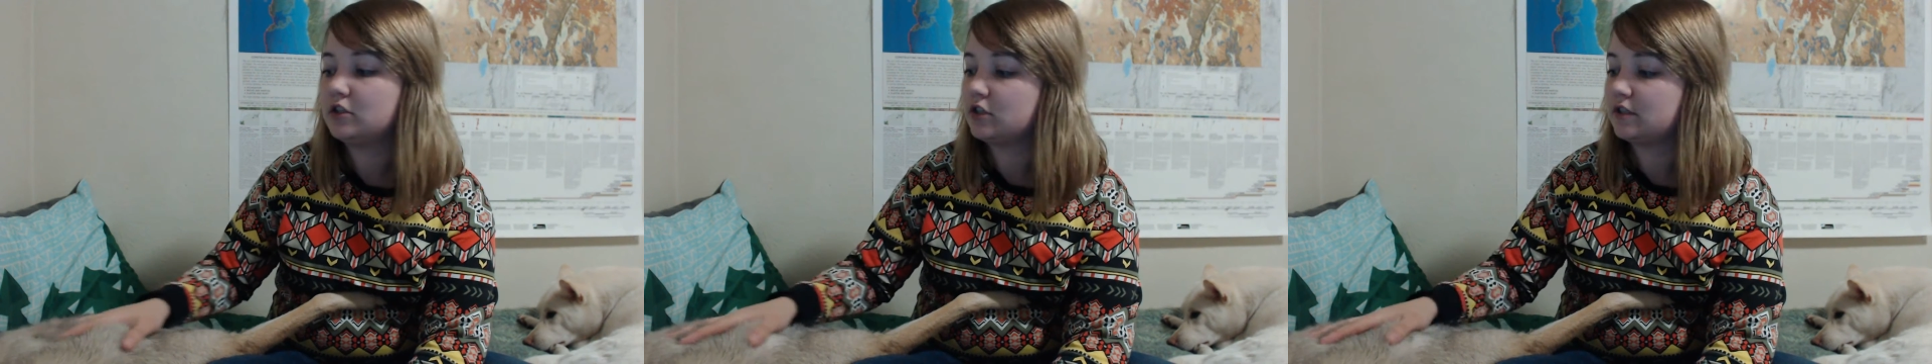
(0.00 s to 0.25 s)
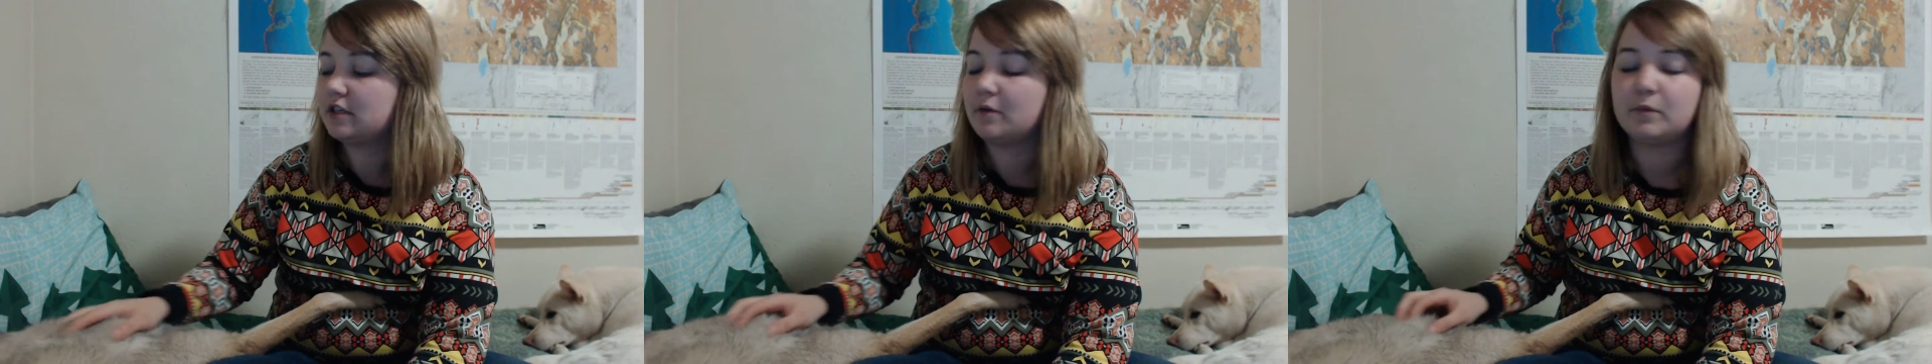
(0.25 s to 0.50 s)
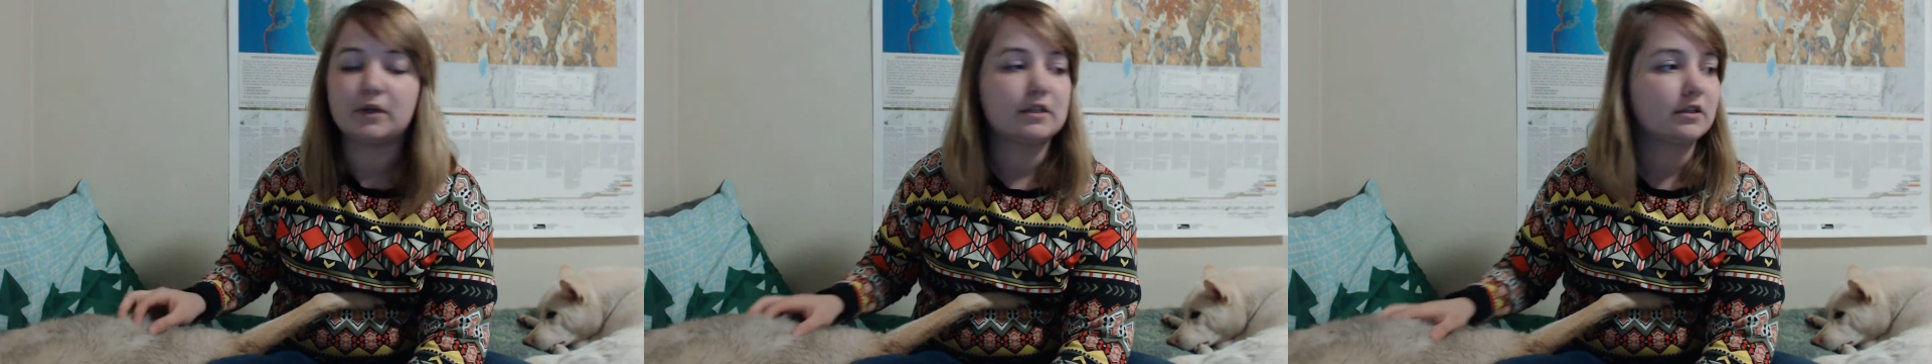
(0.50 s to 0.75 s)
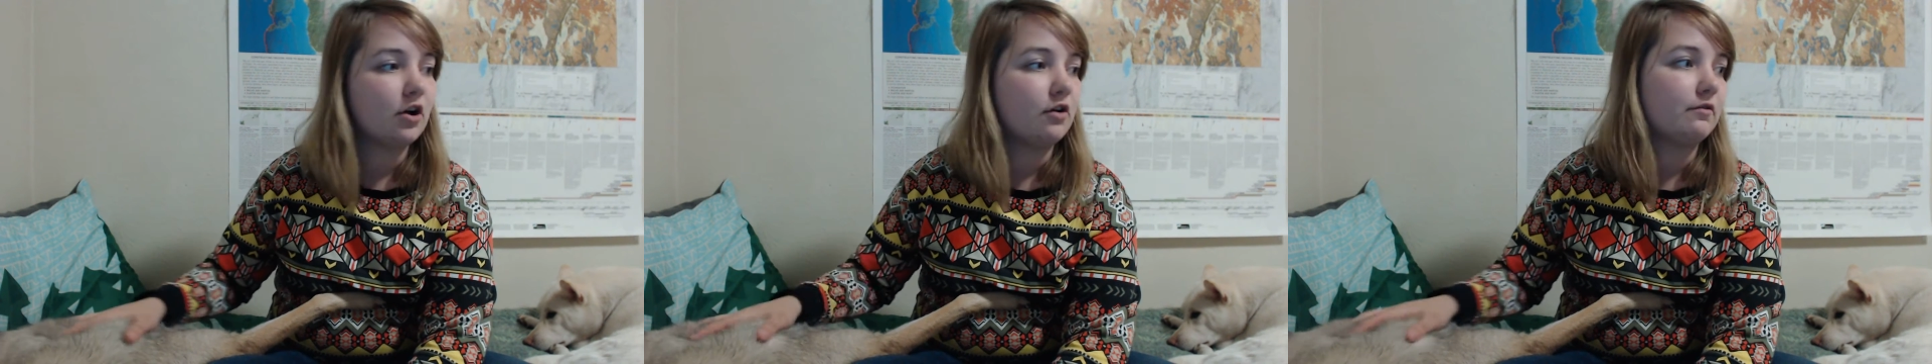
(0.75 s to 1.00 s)
just dumping his
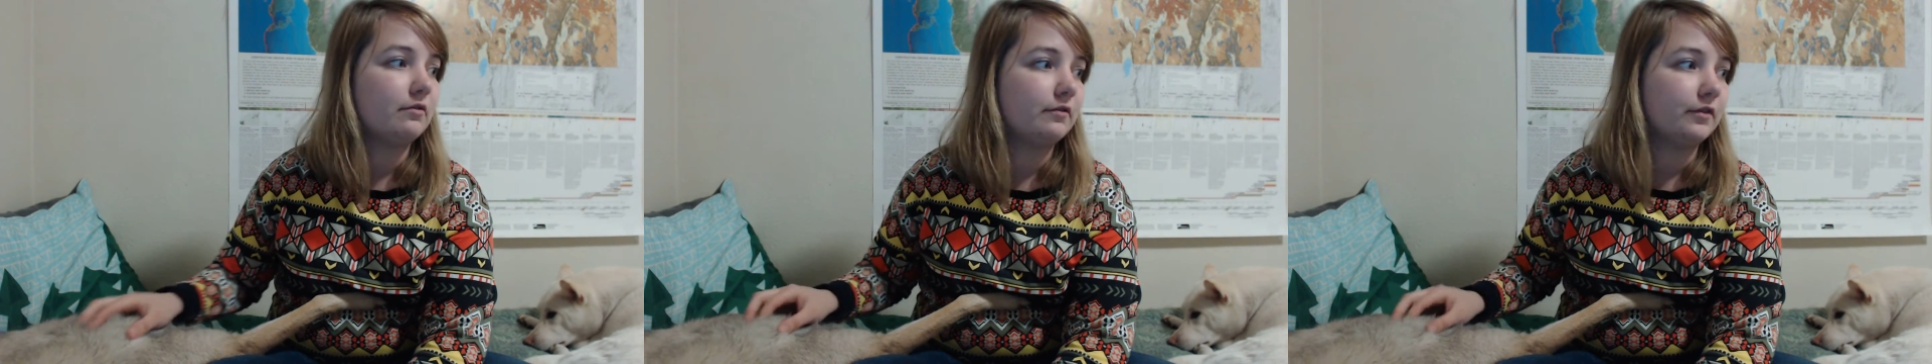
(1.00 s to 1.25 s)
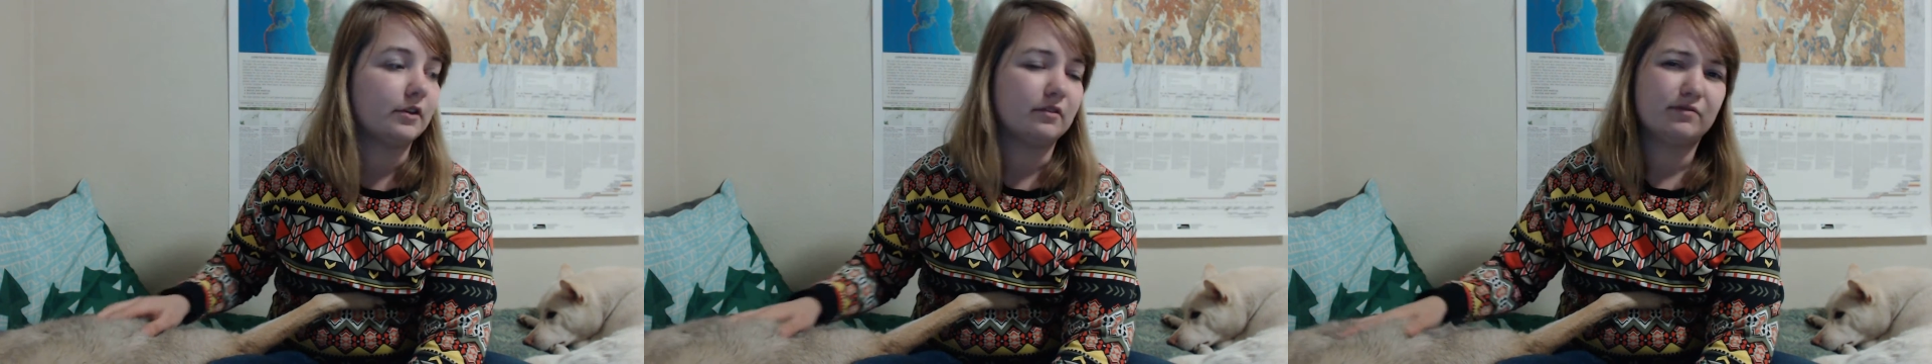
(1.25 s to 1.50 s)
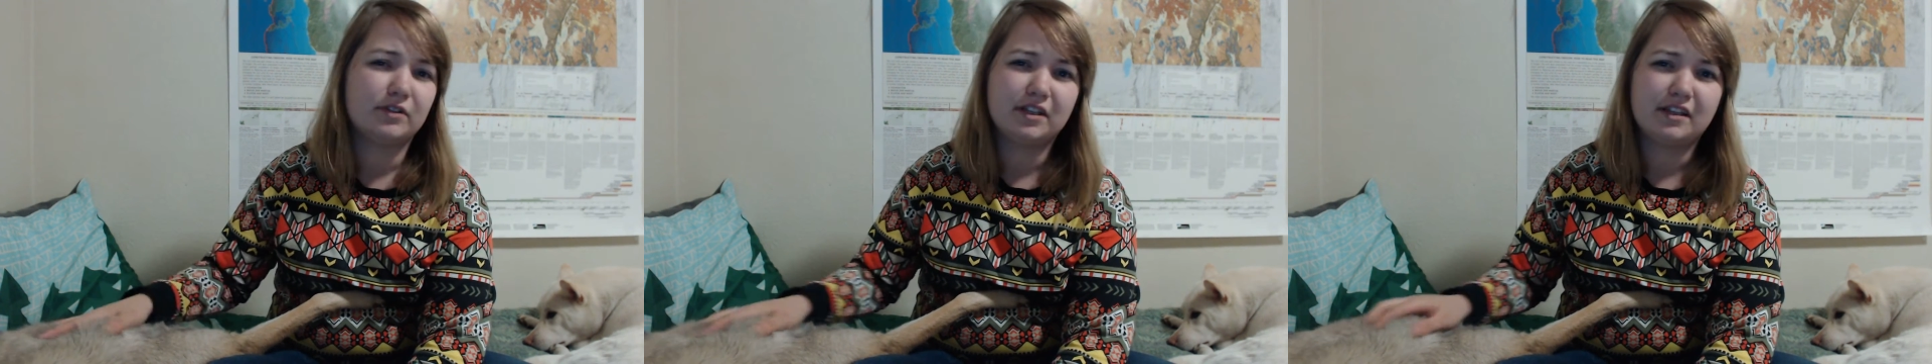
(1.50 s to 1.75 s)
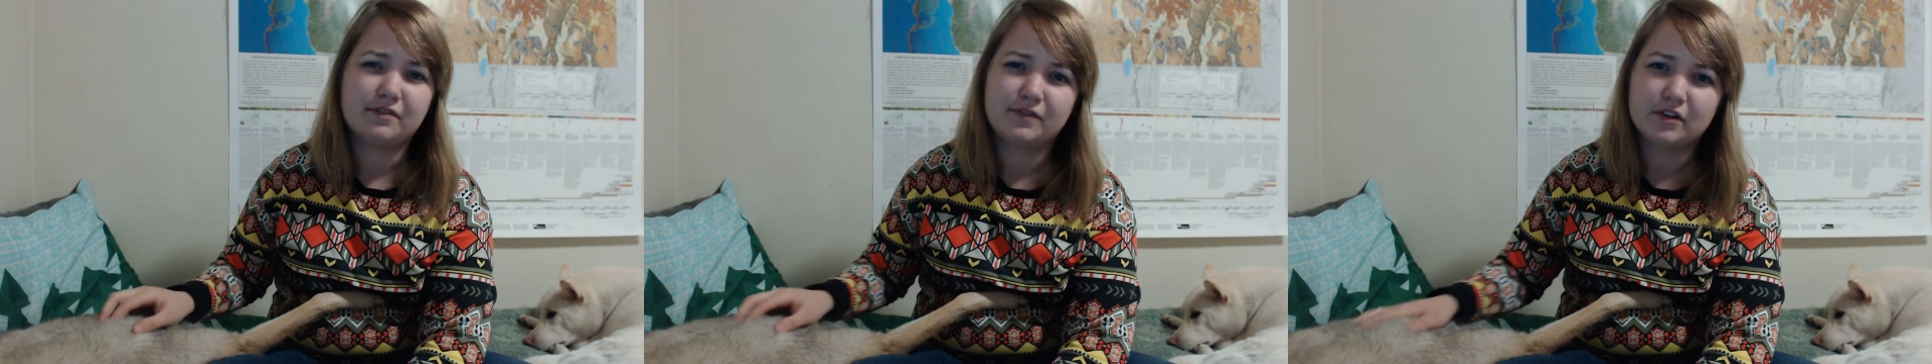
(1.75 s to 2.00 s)
coat for
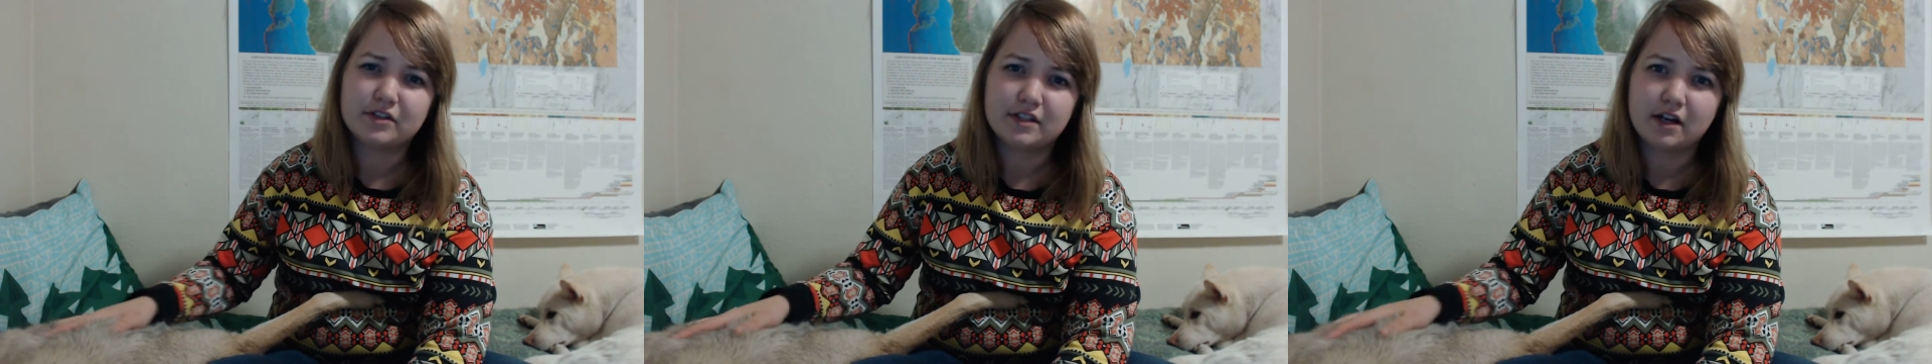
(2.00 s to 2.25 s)
really the first